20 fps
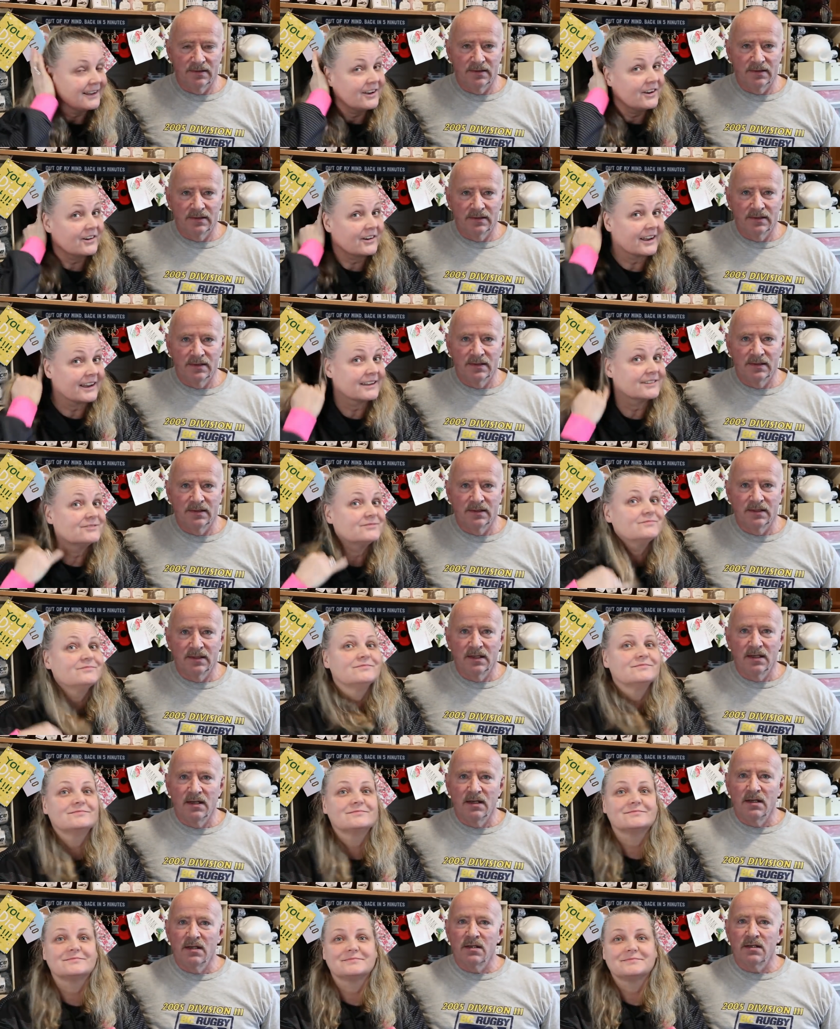Speaker 1: Okay.
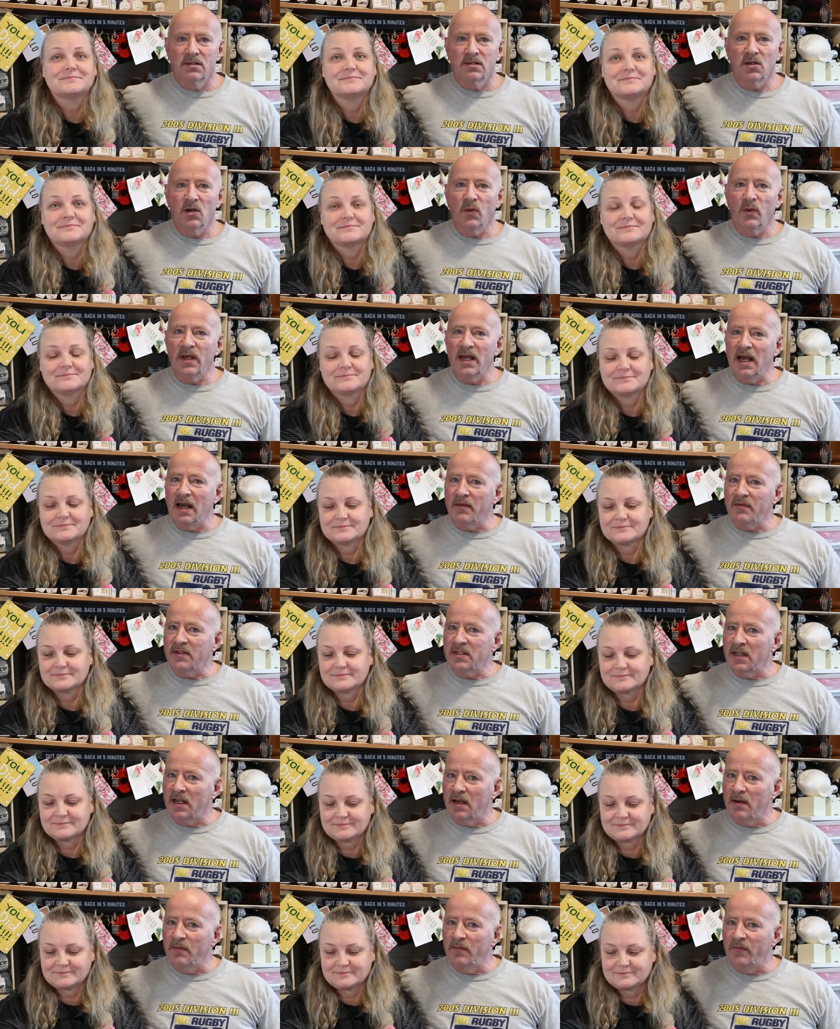So we have
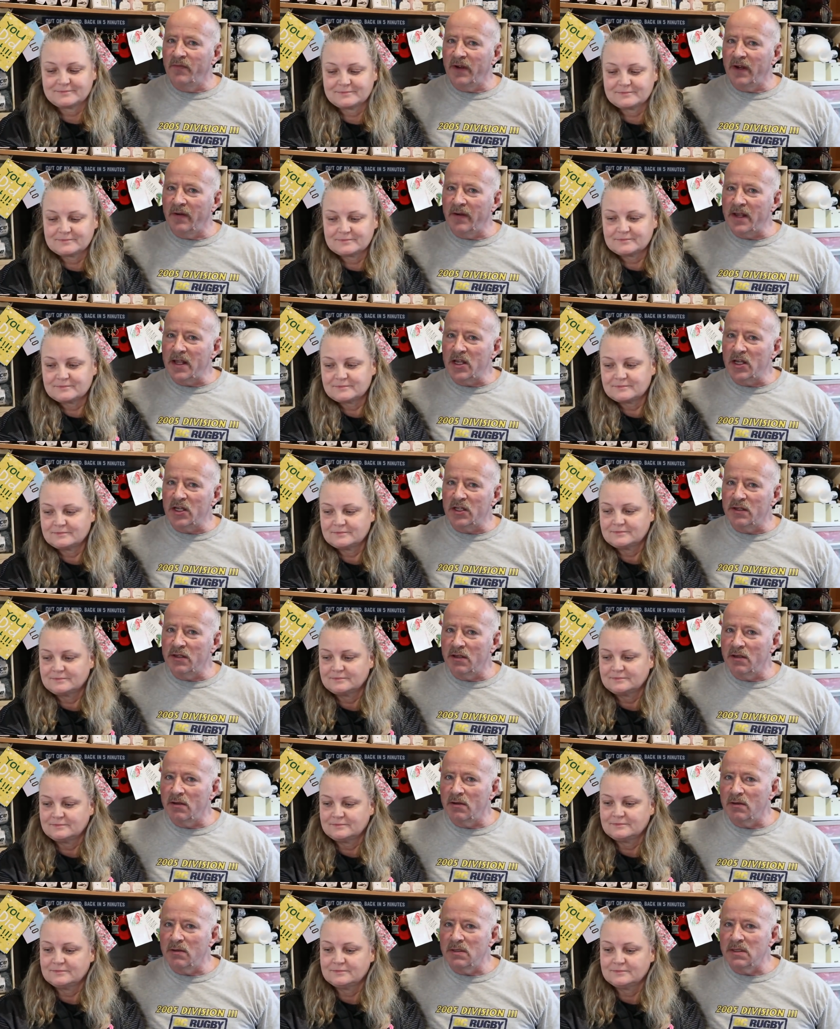some very good
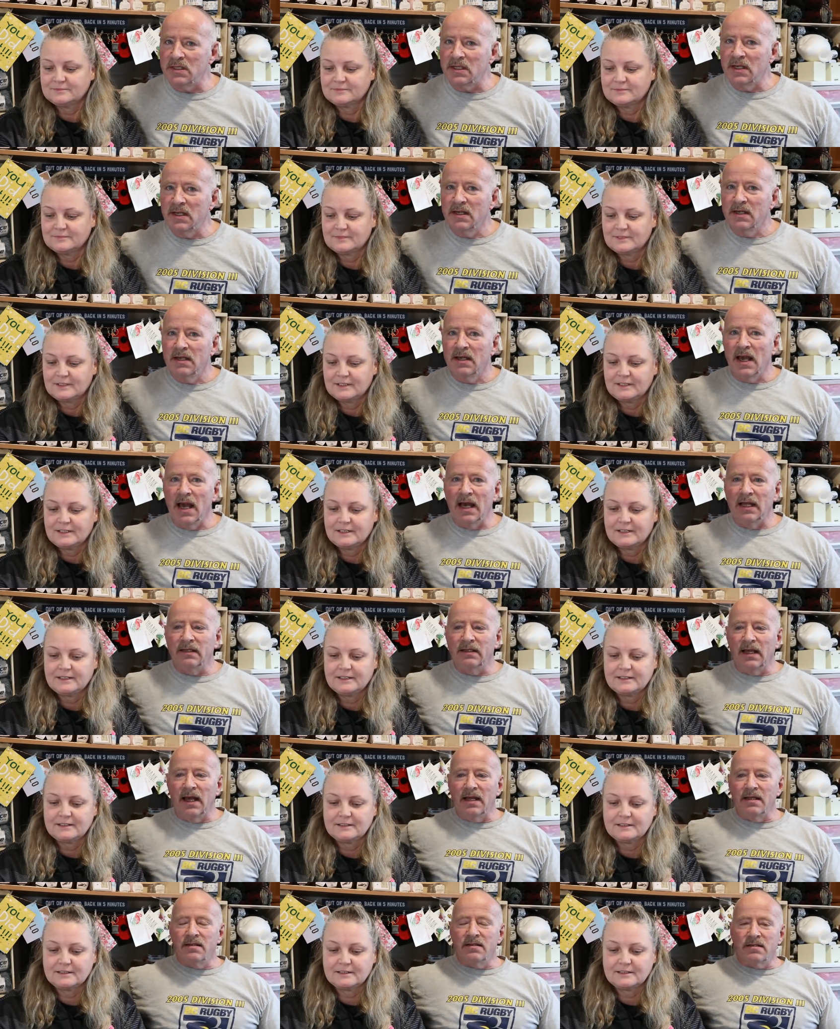news and,
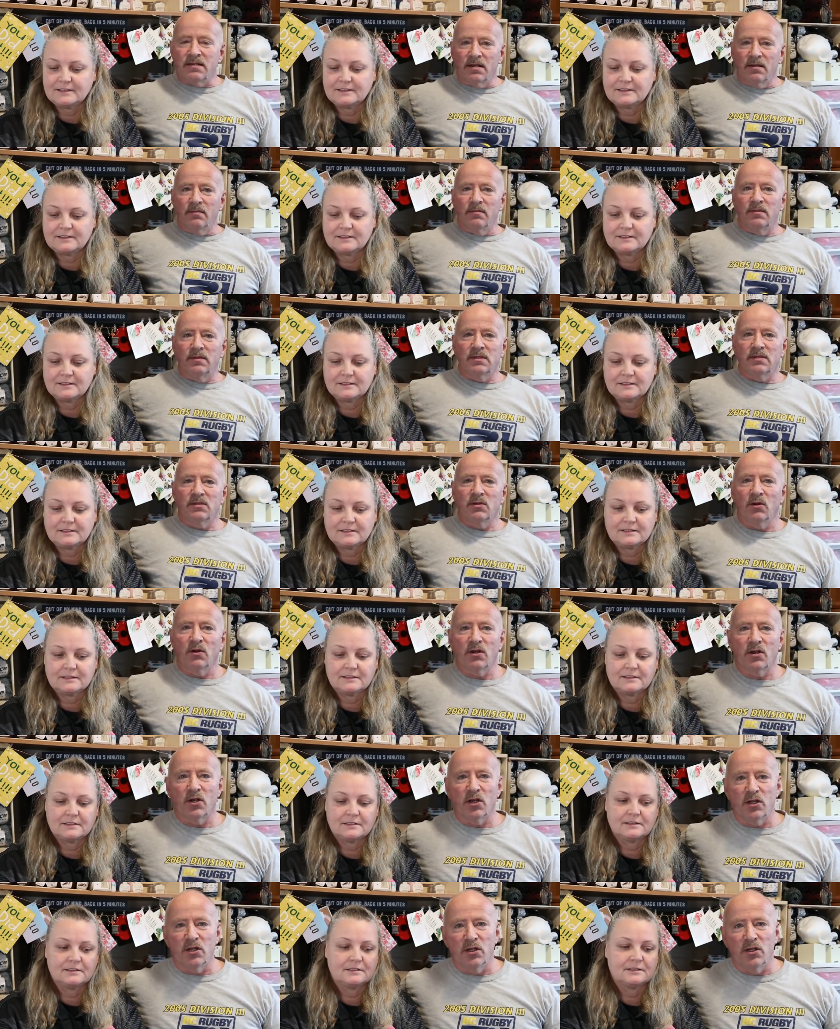and some sort
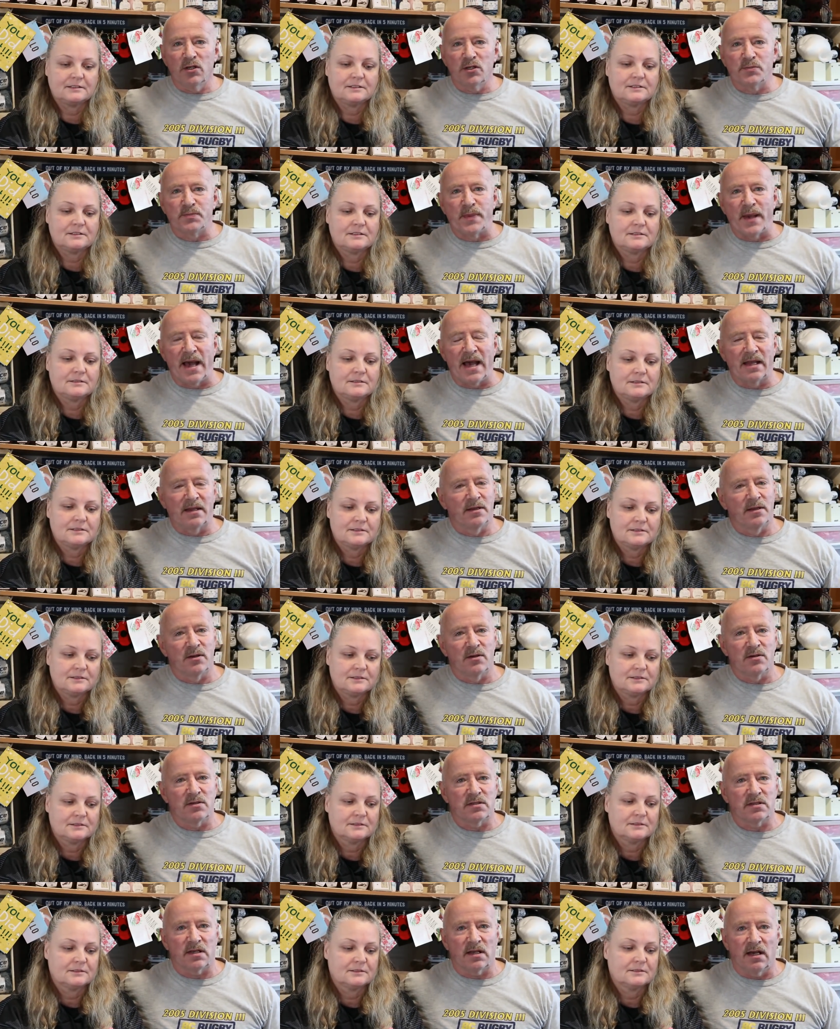of good news, bad
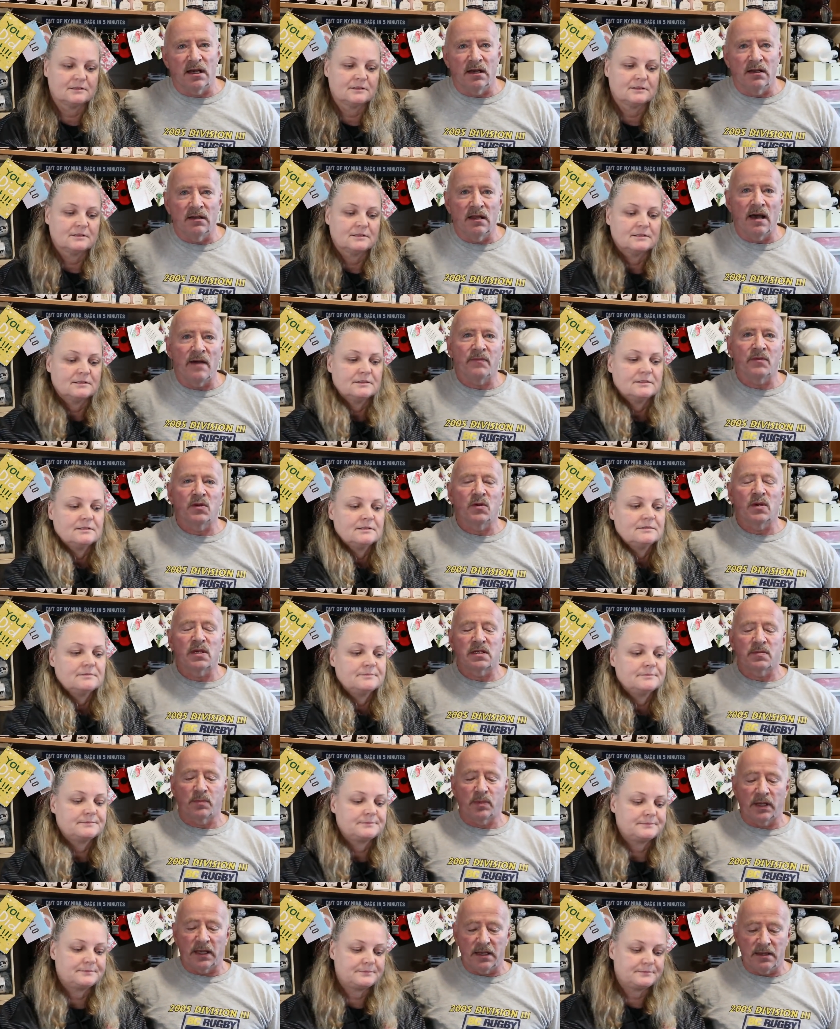news. I'll have to
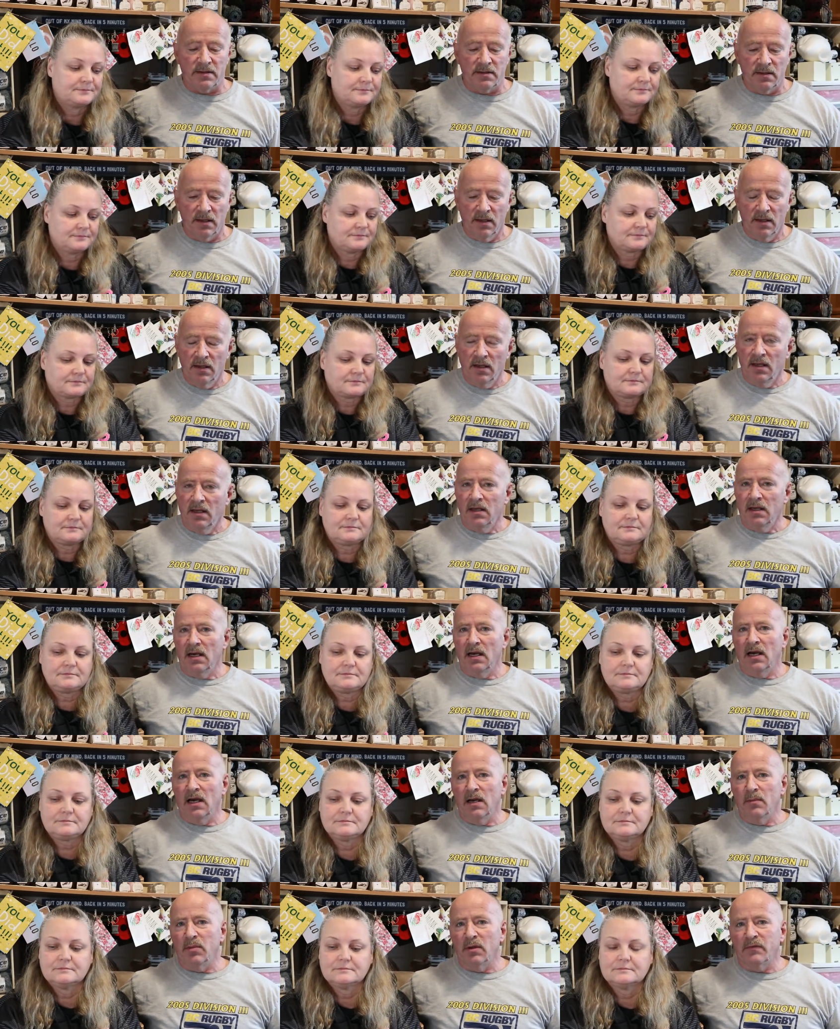explain.
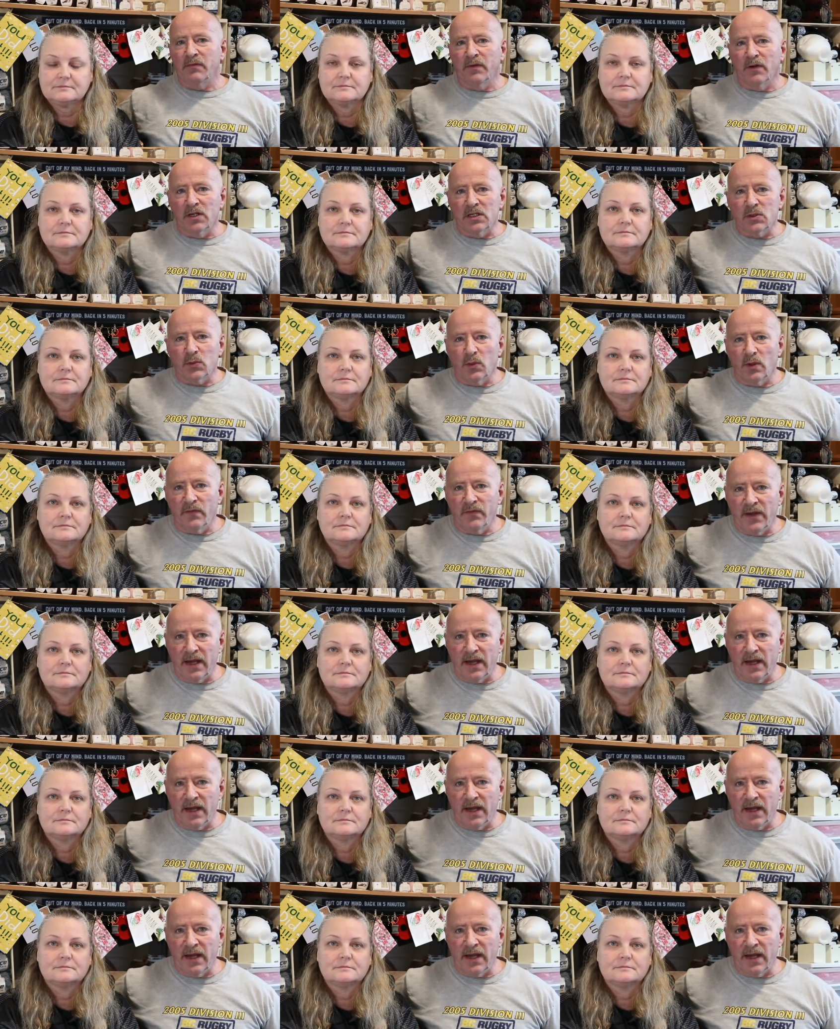Uh, but first, we've